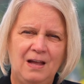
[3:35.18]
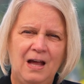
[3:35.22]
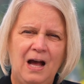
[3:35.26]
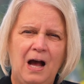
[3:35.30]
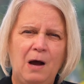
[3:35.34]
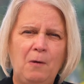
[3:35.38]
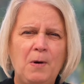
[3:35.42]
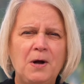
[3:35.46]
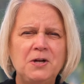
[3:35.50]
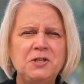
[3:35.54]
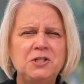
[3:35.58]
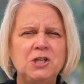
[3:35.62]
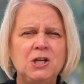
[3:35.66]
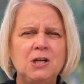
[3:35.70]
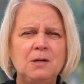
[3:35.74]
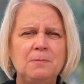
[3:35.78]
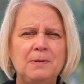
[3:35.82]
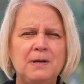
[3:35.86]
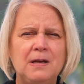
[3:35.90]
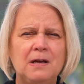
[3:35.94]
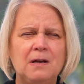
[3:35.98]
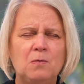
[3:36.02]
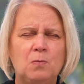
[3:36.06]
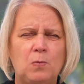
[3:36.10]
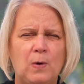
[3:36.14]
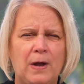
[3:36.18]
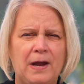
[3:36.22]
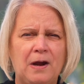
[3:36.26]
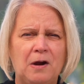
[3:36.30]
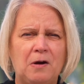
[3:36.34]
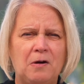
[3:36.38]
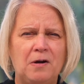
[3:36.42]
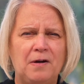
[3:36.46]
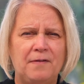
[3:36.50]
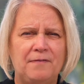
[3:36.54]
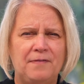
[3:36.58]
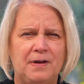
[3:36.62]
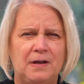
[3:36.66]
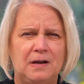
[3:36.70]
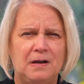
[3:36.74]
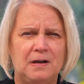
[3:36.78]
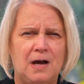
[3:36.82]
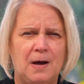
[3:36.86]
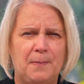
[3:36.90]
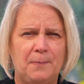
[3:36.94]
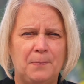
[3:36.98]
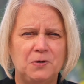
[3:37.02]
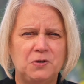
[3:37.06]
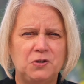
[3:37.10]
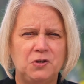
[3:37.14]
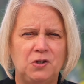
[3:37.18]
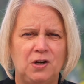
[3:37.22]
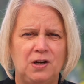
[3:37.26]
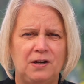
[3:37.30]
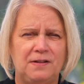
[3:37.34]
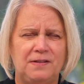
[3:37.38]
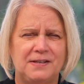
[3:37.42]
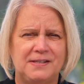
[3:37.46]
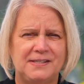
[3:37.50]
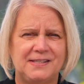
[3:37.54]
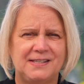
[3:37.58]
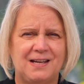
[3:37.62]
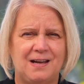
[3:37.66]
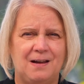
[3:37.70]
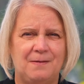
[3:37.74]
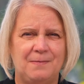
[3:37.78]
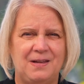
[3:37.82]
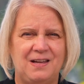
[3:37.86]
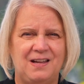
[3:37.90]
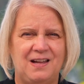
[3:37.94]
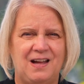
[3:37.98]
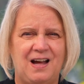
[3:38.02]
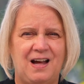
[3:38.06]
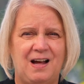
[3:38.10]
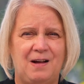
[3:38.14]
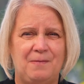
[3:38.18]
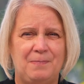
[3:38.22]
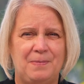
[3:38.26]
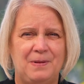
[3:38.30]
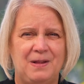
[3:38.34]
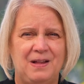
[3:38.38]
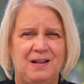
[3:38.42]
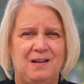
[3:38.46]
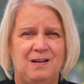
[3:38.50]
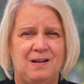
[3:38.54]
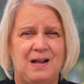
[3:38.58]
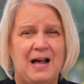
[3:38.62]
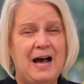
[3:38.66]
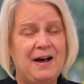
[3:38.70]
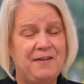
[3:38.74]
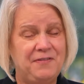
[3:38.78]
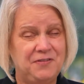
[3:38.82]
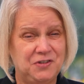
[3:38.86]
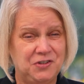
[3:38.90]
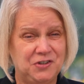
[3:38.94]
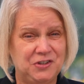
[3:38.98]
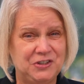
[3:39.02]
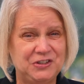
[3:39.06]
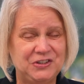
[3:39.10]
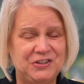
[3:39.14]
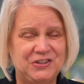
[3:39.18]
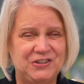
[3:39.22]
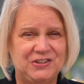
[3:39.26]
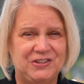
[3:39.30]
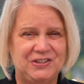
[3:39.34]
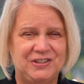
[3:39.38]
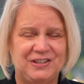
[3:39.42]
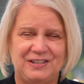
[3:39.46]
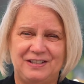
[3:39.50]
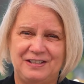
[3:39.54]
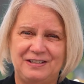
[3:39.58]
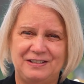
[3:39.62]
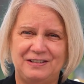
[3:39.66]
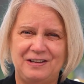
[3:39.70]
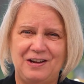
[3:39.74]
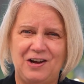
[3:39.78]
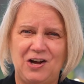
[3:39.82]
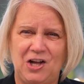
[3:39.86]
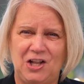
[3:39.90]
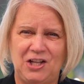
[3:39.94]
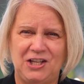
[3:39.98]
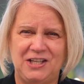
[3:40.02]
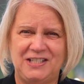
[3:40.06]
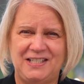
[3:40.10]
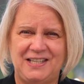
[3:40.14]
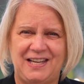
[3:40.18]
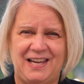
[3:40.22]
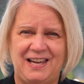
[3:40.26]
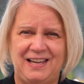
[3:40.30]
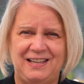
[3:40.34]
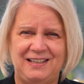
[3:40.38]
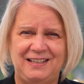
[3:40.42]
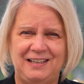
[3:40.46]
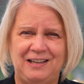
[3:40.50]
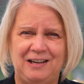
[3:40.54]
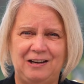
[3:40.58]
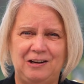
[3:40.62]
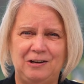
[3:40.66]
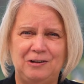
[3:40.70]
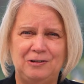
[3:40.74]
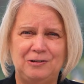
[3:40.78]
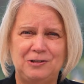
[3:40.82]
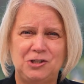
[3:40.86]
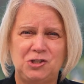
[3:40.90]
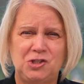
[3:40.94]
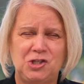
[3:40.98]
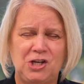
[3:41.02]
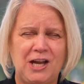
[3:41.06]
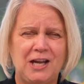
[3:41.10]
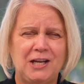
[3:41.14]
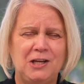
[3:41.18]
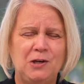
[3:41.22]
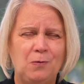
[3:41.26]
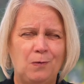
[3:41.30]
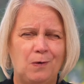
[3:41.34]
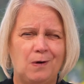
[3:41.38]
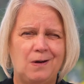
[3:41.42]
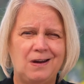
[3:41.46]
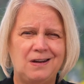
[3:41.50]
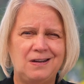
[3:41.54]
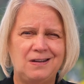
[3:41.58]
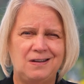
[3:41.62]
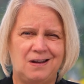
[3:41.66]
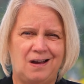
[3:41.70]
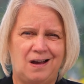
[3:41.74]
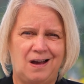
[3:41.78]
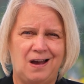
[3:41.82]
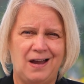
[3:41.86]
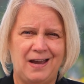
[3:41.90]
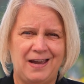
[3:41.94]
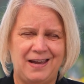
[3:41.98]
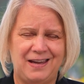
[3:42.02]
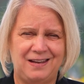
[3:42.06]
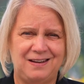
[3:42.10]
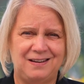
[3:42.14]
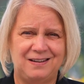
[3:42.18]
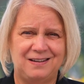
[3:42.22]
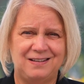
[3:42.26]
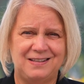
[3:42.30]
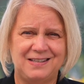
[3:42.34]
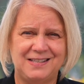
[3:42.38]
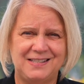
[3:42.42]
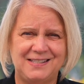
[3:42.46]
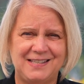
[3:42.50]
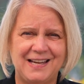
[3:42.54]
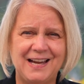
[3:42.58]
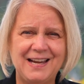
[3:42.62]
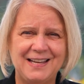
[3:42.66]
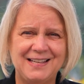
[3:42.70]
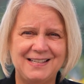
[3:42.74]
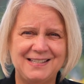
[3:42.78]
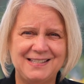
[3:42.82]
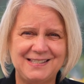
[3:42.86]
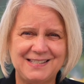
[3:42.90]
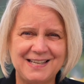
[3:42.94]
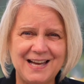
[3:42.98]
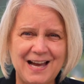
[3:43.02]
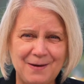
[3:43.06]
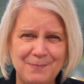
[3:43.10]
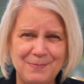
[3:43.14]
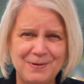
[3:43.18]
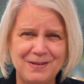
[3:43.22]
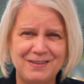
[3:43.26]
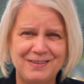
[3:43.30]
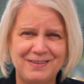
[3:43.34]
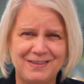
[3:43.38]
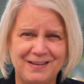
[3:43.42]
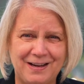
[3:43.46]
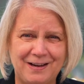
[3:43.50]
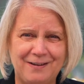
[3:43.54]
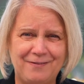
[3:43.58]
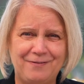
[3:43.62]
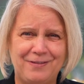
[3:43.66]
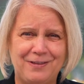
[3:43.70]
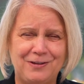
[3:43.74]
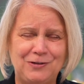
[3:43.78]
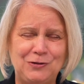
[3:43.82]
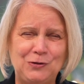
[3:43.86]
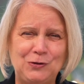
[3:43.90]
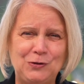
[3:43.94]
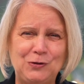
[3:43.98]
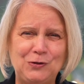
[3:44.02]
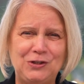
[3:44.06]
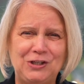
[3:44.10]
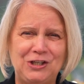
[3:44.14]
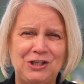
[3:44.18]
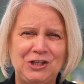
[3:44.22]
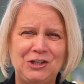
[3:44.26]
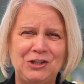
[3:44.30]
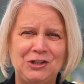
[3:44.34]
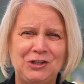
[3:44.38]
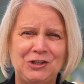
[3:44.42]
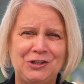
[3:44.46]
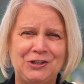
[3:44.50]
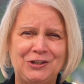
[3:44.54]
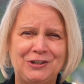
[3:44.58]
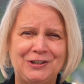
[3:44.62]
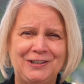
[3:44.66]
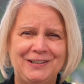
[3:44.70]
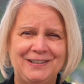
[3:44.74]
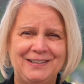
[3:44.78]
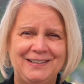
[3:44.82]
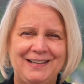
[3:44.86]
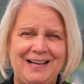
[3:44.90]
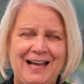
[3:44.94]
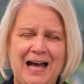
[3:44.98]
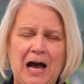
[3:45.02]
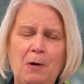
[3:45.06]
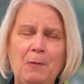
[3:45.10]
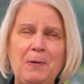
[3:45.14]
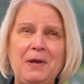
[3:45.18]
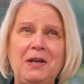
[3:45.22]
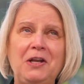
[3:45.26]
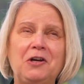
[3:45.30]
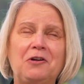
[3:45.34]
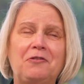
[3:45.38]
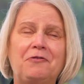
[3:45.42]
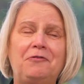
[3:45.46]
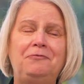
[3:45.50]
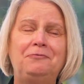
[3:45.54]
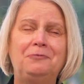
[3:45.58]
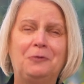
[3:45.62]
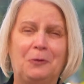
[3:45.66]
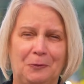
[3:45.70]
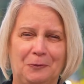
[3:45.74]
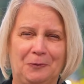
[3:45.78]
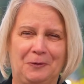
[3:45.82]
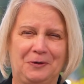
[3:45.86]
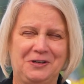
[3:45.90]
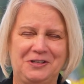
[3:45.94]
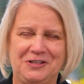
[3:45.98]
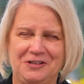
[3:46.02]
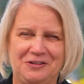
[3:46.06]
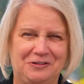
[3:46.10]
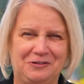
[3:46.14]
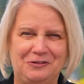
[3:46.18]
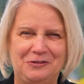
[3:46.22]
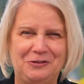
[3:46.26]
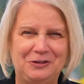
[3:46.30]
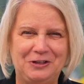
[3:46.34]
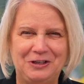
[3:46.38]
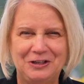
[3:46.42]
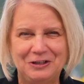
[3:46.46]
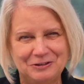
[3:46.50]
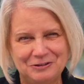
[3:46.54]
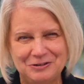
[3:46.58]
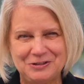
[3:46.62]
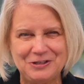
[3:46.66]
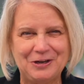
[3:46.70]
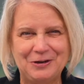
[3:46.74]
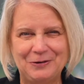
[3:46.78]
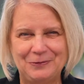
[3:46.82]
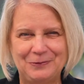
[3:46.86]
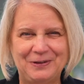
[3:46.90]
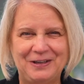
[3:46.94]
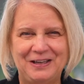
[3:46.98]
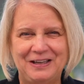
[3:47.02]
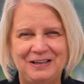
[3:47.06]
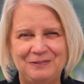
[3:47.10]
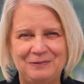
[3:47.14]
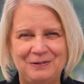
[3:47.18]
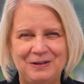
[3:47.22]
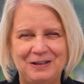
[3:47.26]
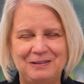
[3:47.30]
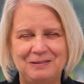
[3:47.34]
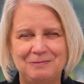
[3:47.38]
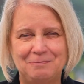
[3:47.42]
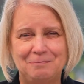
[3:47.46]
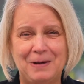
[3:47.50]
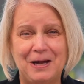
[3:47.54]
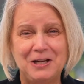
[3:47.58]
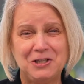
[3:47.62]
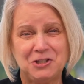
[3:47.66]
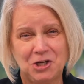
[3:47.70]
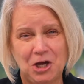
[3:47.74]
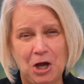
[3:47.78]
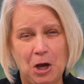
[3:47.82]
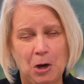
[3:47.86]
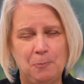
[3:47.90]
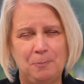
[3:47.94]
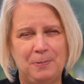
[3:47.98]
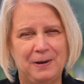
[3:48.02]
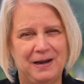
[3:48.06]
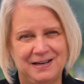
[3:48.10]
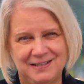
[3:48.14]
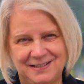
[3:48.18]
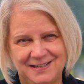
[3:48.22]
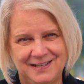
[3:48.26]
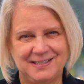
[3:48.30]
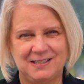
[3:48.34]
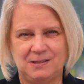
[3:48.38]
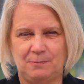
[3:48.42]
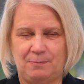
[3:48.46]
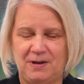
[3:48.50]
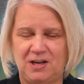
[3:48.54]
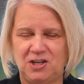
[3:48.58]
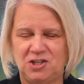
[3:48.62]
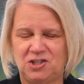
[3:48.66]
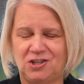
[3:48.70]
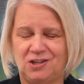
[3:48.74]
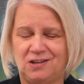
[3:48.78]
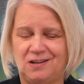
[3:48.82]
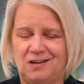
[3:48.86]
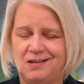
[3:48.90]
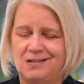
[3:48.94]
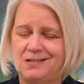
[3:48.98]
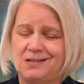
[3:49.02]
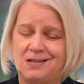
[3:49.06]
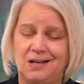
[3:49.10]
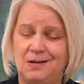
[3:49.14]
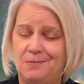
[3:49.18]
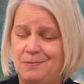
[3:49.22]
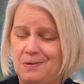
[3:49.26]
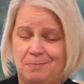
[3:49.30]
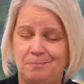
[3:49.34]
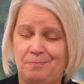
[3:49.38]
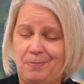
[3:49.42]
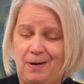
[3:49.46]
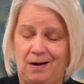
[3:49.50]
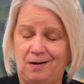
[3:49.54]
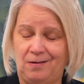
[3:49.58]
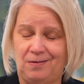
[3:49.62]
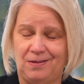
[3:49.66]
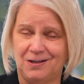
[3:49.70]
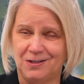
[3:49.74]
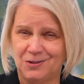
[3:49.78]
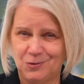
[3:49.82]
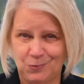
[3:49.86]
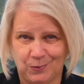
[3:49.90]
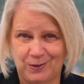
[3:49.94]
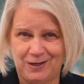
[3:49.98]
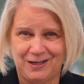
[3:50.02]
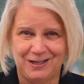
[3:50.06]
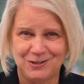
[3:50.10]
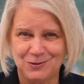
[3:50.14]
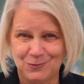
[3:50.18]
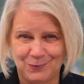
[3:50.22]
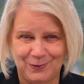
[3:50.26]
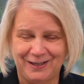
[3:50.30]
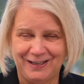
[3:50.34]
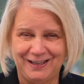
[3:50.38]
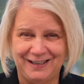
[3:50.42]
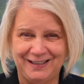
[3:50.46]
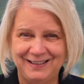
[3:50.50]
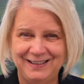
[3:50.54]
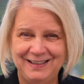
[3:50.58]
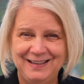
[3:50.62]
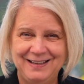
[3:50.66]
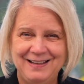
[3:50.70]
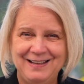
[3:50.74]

I want you to be aware of an opportunity that's coming up after the holiday here, January 9, the second Sabbath of the new year. How we look forward to the new year, don't we? With much hope and anticipation that it's going to be better than 2020.